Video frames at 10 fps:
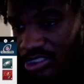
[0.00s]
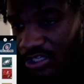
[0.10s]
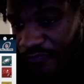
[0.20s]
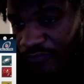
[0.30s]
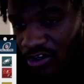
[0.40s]
the
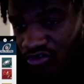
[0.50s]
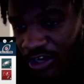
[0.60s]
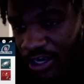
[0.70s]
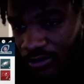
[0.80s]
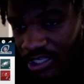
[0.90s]
first
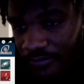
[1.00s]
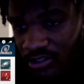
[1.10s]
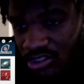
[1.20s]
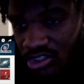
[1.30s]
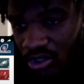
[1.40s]
round. Then I'm gonna
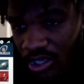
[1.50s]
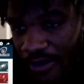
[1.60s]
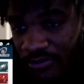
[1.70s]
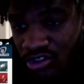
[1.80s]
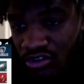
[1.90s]
just show you.
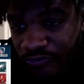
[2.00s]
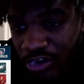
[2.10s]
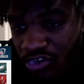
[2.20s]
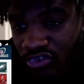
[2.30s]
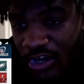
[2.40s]
I'm gonna just do
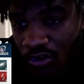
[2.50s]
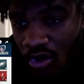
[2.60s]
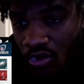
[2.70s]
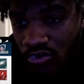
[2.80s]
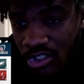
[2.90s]
first round
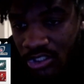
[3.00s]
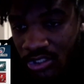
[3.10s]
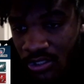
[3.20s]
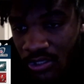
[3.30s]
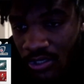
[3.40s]
only,
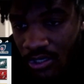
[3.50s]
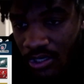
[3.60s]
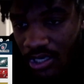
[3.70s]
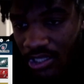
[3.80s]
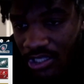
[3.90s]

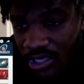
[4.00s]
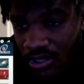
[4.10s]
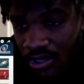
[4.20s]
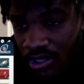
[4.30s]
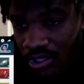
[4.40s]
and then
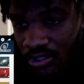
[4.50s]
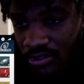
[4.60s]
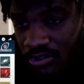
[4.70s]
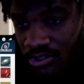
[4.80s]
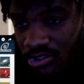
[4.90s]
uh.
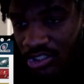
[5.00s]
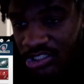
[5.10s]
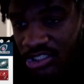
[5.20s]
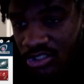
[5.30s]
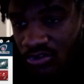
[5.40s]
So
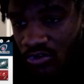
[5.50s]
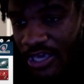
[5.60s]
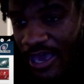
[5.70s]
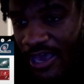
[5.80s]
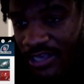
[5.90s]
this is who he
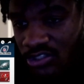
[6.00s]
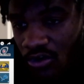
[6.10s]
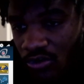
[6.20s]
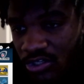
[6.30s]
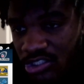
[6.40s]
has going
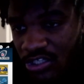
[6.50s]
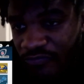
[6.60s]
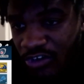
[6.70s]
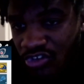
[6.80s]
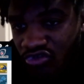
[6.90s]
into the
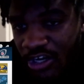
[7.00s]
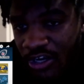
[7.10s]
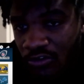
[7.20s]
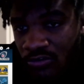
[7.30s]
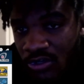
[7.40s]
first round.
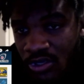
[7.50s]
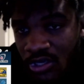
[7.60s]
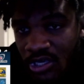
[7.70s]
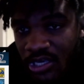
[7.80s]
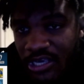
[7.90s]

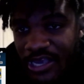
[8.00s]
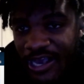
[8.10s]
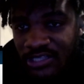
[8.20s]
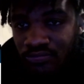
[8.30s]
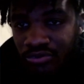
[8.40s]
He has
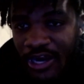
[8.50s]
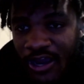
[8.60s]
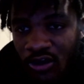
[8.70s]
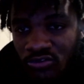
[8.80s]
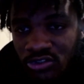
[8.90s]

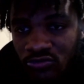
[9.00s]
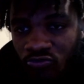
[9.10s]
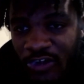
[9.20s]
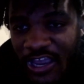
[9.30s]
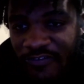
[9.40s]
Browns,
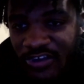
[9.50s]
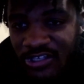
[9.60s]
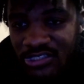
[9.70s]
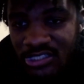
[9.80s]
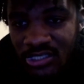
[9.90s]
Ravens,
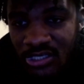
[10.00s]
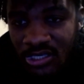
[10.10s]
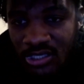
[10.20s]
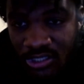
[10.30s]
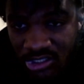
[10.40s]

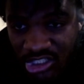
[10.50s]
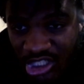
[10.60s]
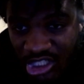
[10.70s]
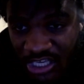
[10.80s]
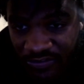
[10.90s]

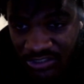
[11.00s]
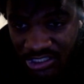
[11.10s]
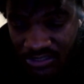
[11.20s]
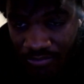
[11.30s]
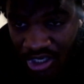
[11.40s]
Chiefs,
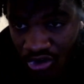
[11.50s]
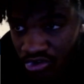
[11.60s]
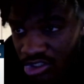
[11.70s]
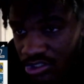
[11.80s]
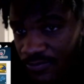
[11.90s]
Bills,
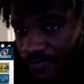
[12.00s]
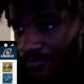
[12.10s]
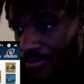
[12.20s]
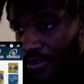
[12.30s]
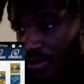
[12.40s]

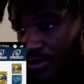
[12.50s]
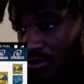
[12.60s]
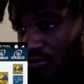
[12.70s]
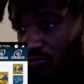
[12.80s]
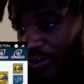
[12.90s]

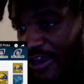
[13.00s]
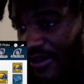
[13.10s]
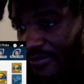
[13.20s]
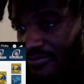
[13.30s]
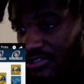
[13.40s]

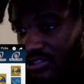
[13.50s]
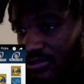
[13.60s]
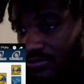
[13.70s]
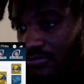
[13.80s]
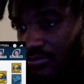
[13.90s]
Rams,
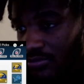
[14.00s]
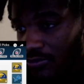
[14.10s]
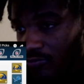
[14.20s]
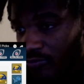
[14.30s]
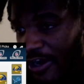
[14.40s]

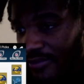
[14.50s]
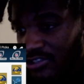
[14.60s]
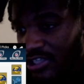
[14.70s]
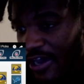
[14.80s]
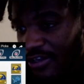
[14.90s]
Rams,
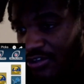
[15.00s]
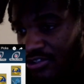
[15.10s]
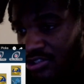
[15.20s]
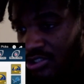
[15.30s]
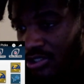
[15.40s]

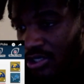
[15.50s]
Niners,